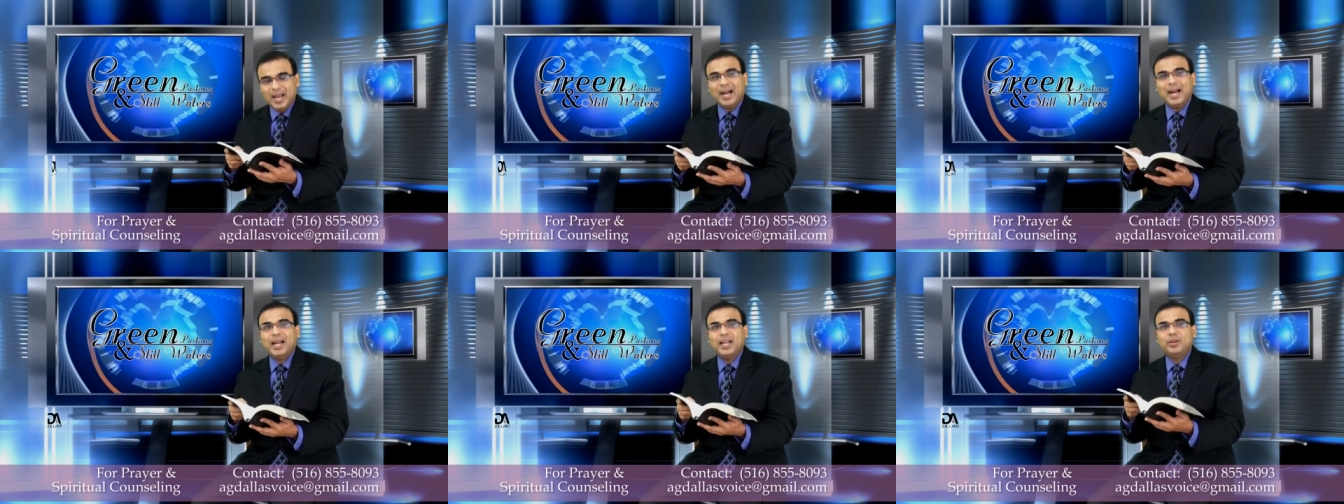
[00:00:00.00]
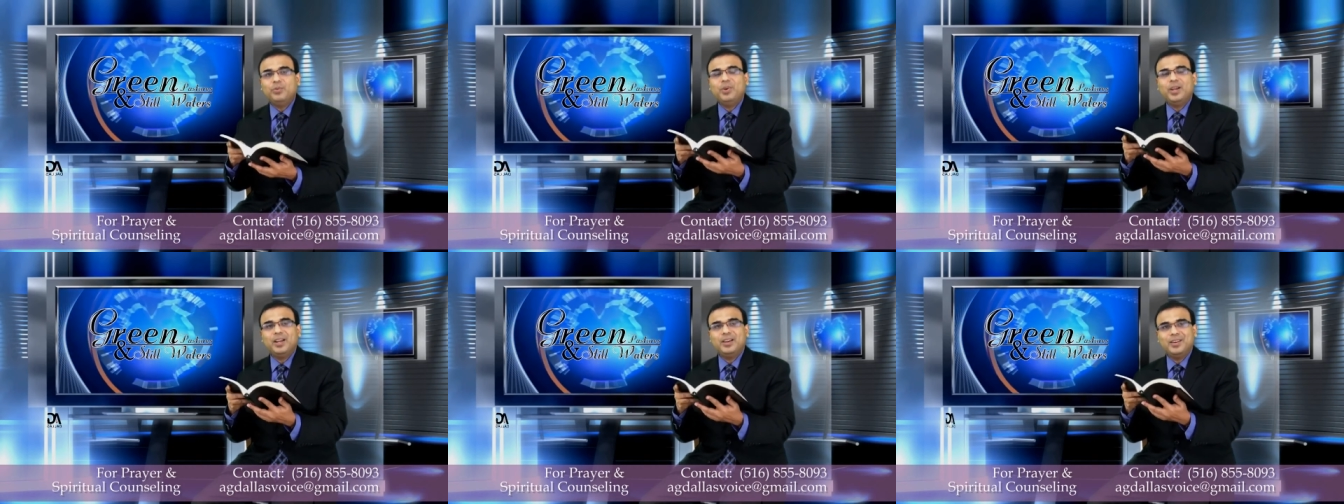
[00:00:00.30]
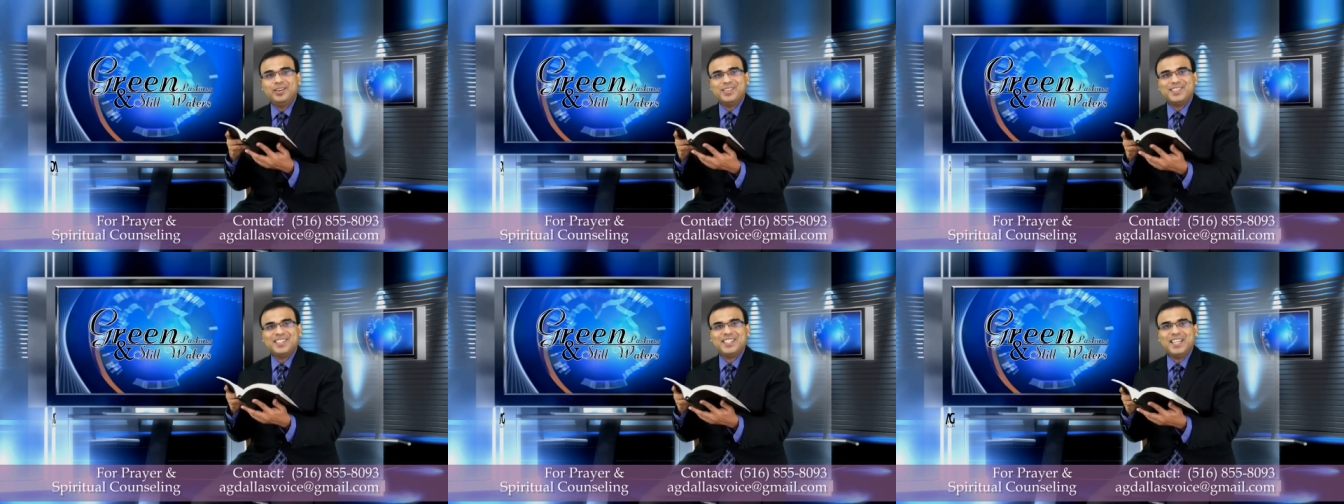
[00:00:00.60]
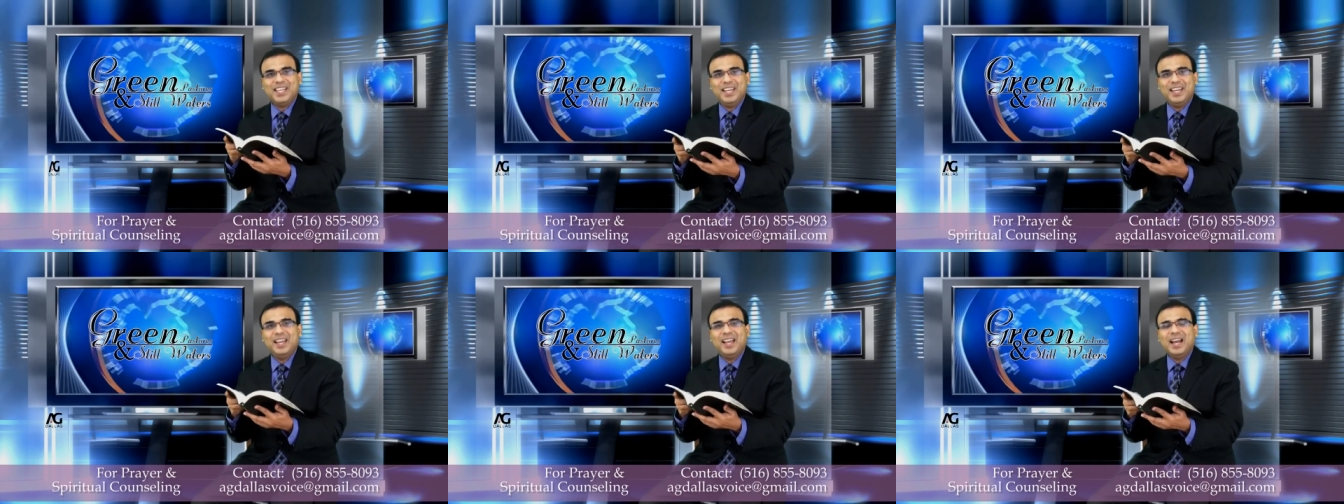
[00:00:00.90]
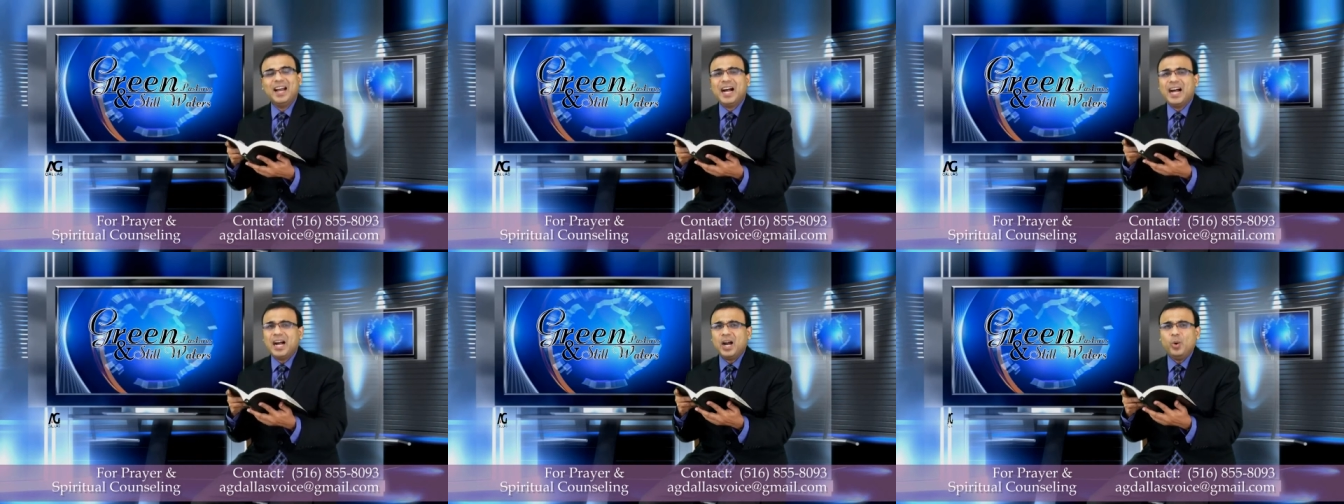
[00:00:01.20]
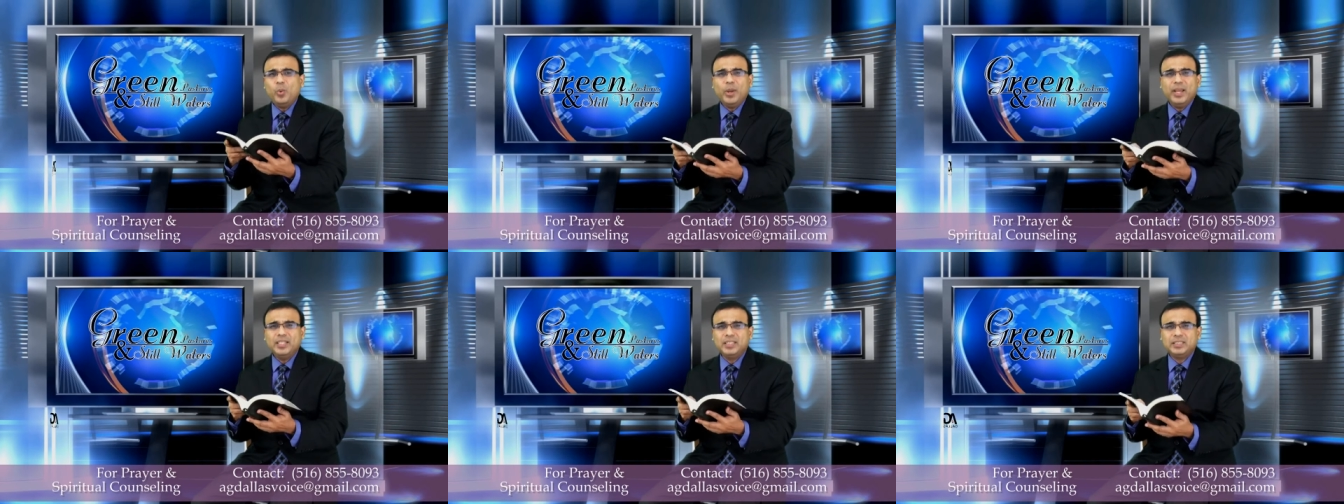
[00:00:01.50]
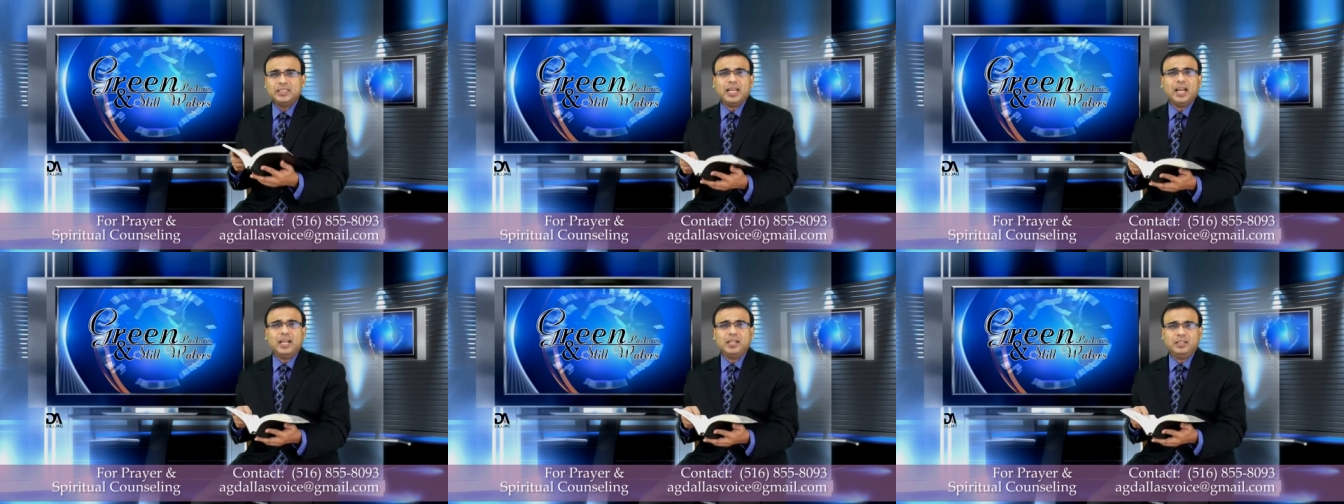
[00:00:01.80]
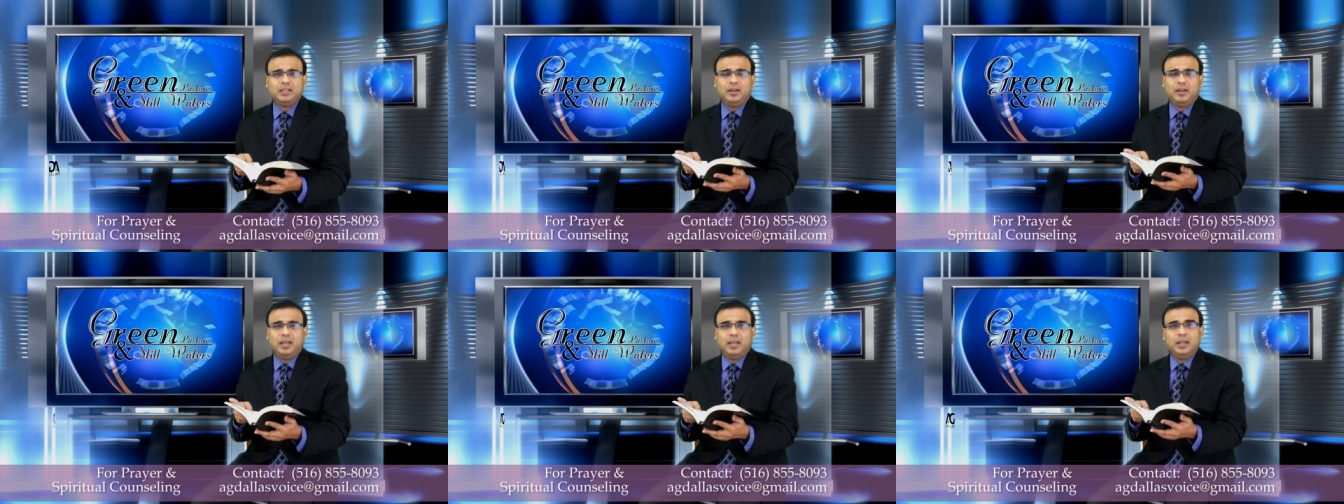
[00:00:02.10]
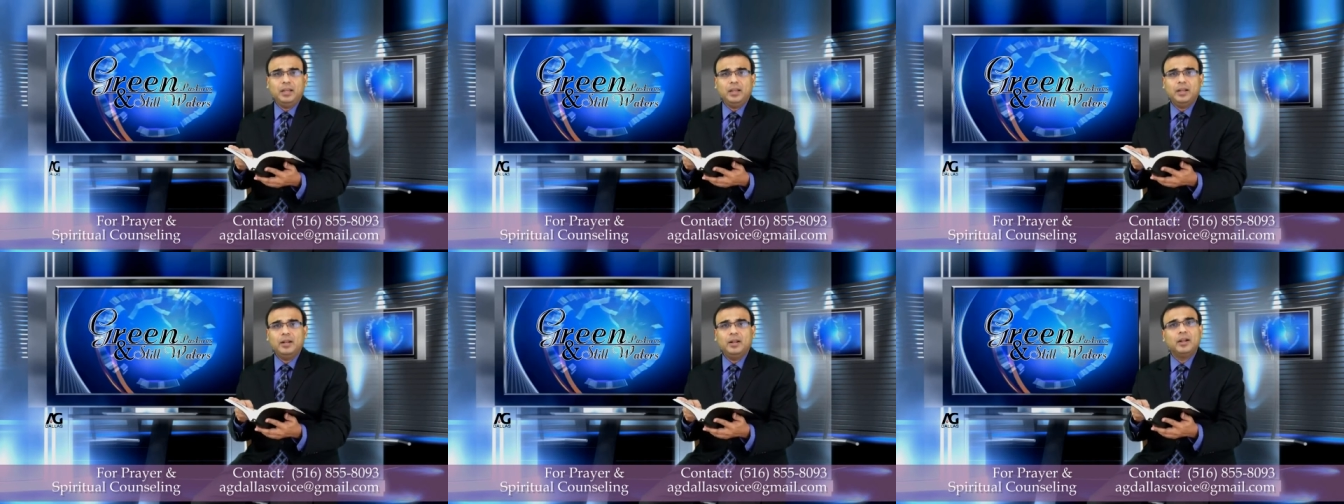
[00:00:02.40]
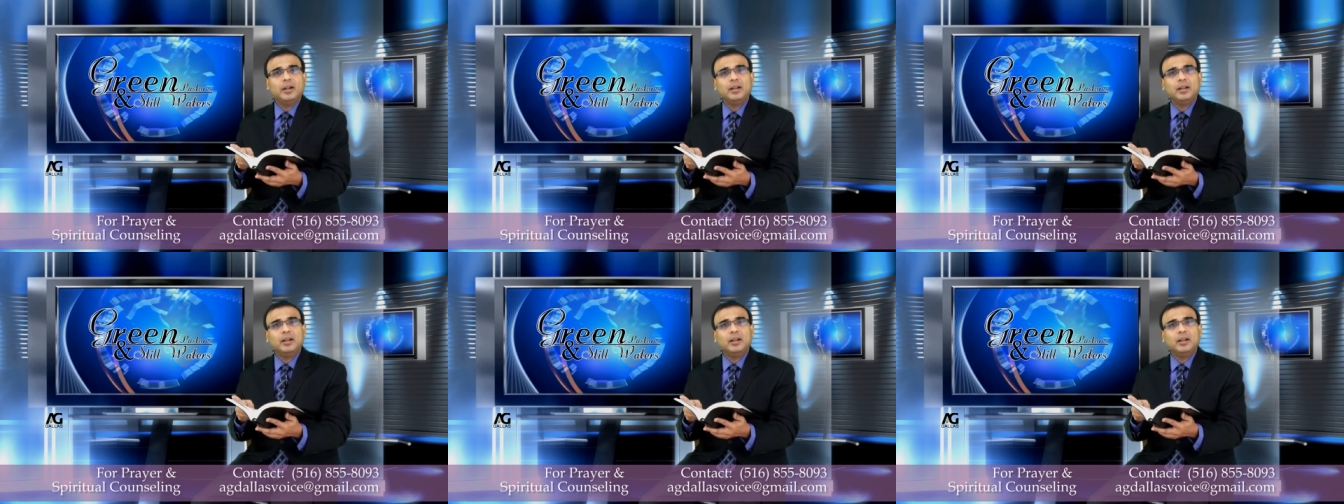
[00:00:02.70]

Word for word: and we're going to see how exactly